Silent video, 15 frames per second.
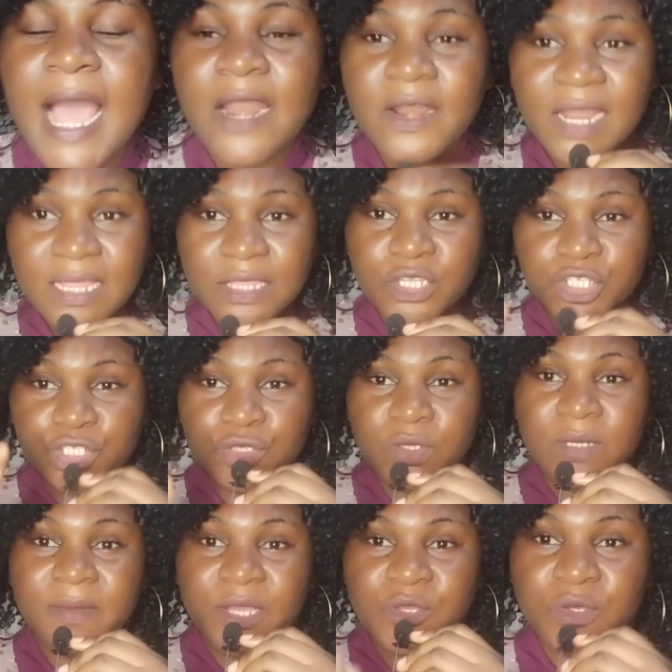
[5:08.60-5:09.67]
Another thing you should
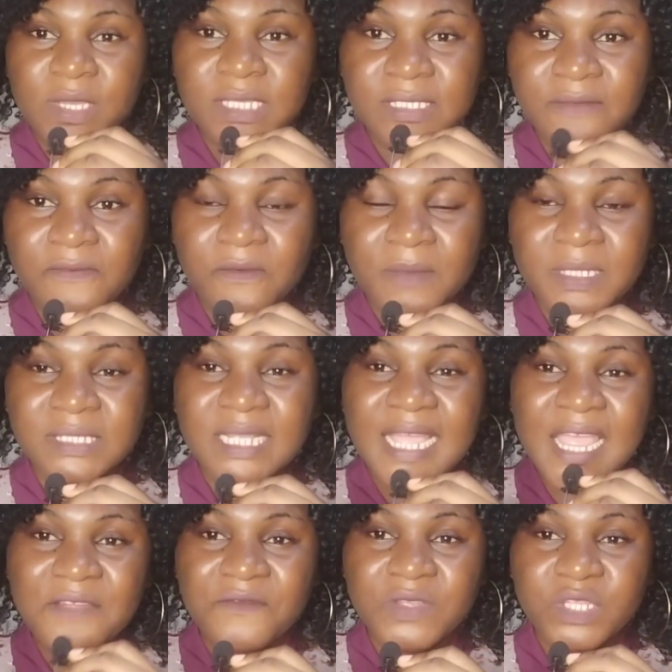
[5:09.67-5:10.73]
know about UK CV format is
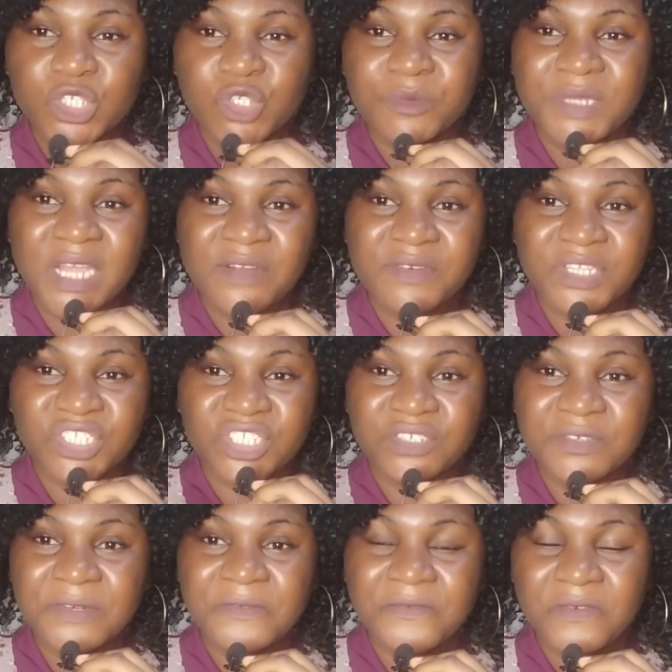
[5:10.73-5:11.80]
that everything should be arranged
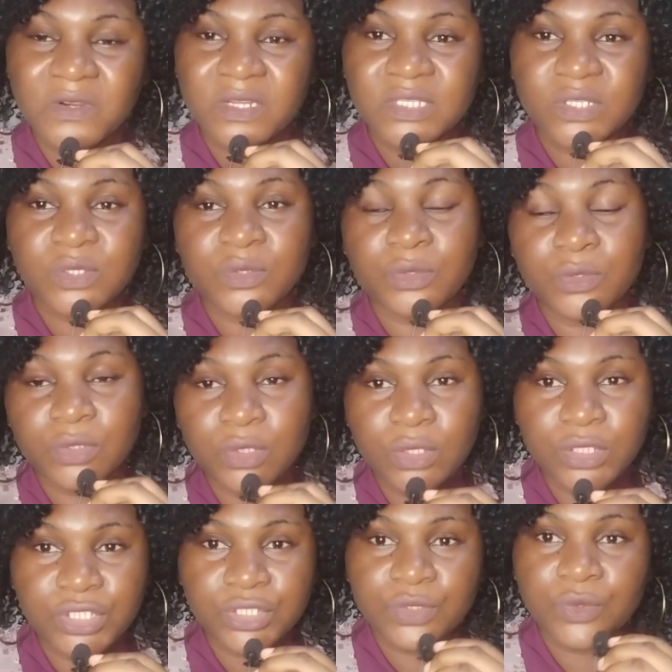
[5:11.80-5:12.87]
in reverse
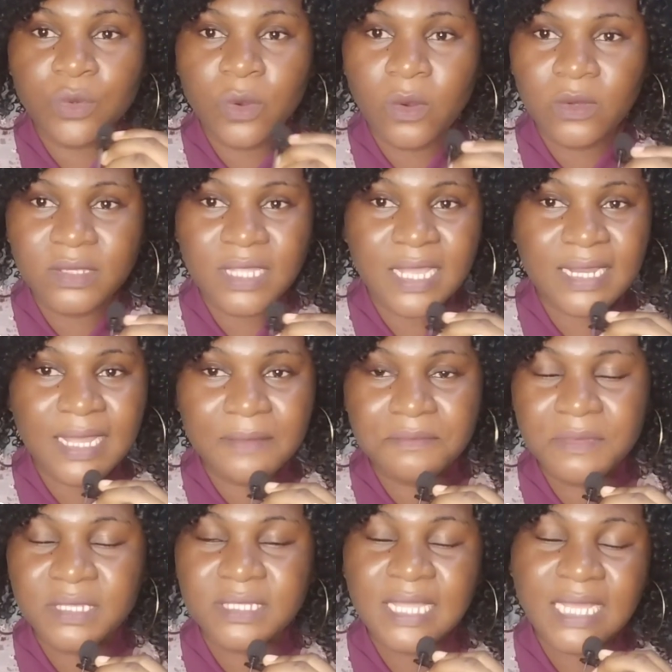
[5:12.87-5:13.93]
chronological order.
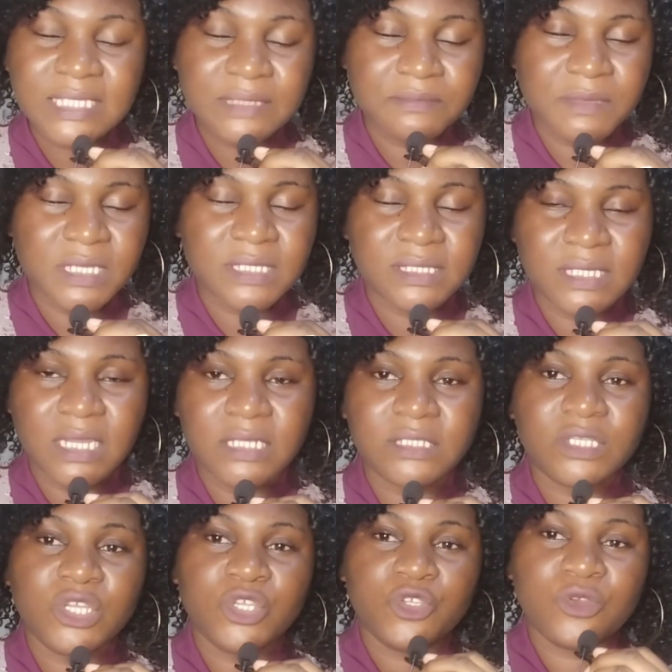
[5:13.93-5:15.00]
That means
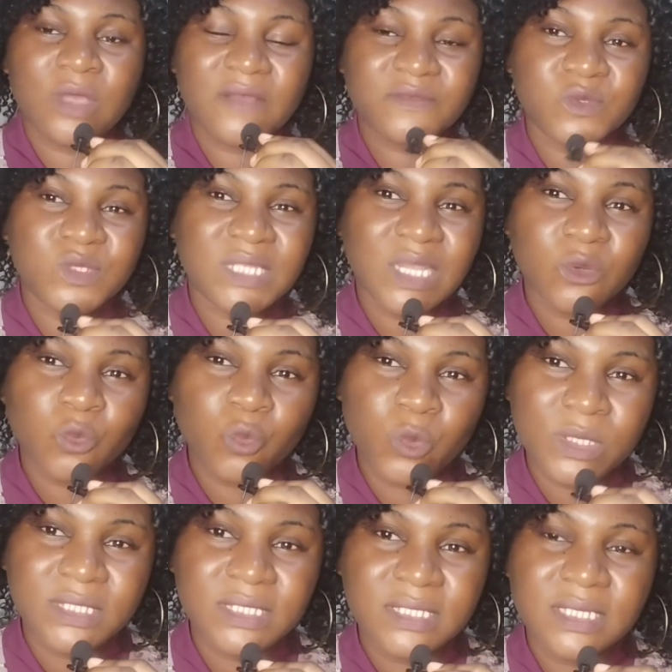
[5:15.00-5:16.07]
that you have to start
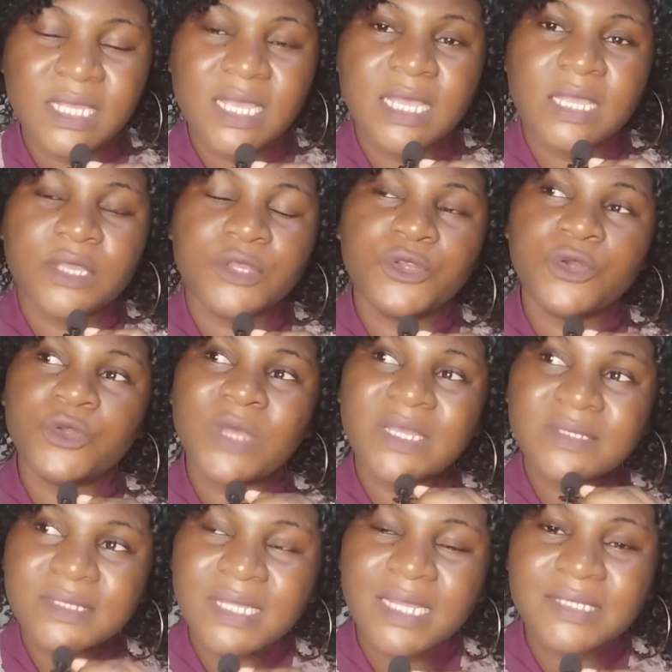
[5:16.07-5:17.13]
with you
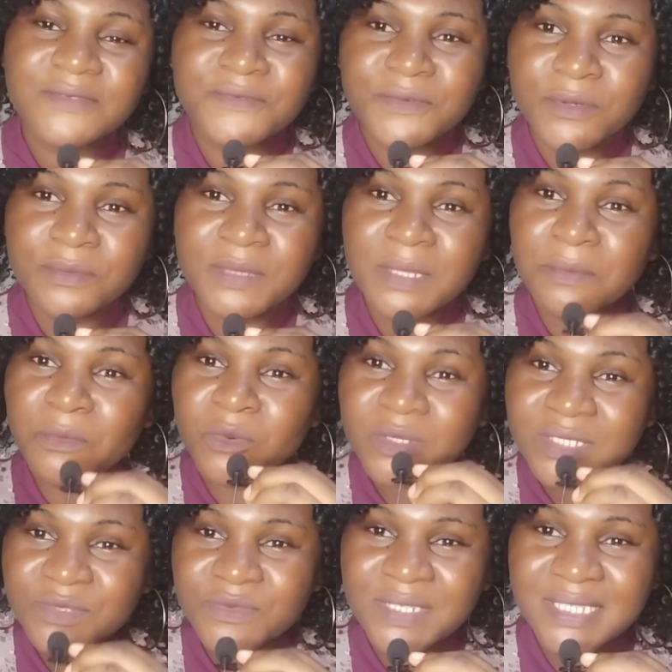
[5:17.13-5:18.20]
have to start from the
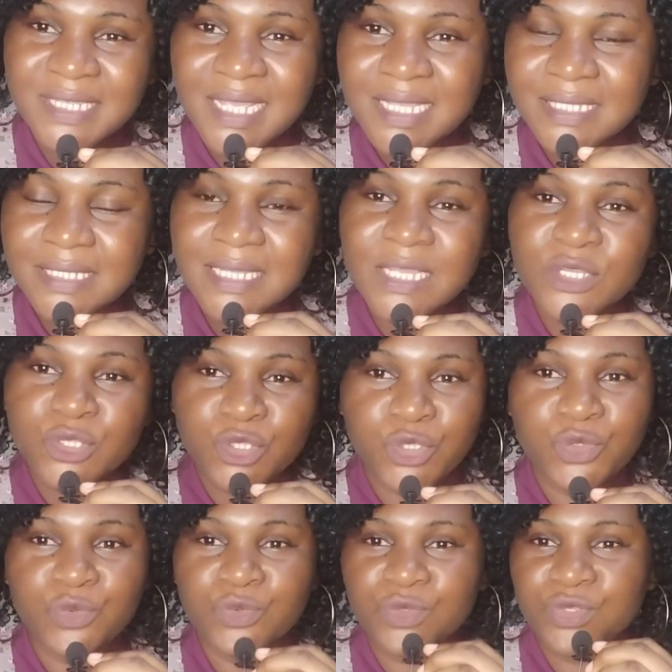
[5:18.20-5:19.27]
most recent
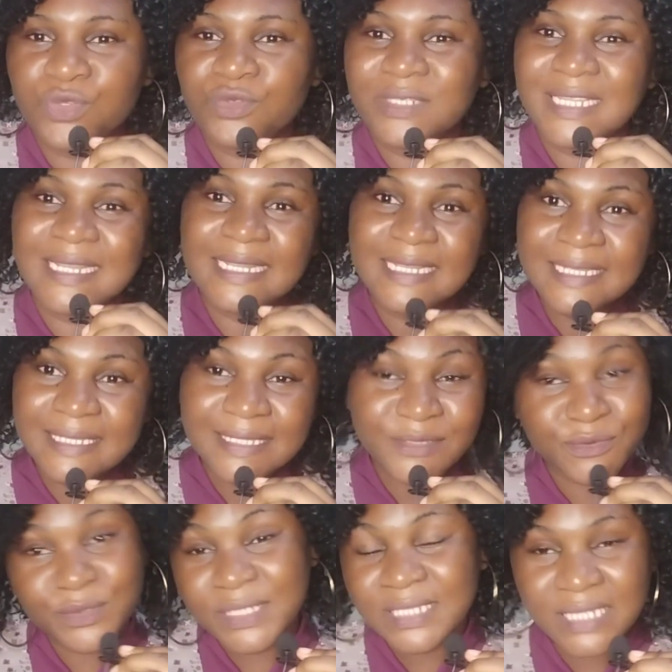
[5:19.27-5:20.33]
to the least
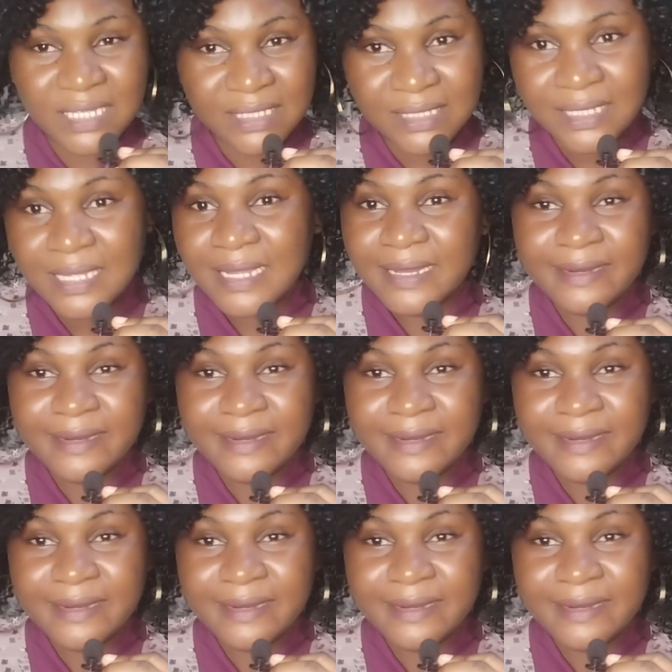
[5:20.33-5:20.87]
recent.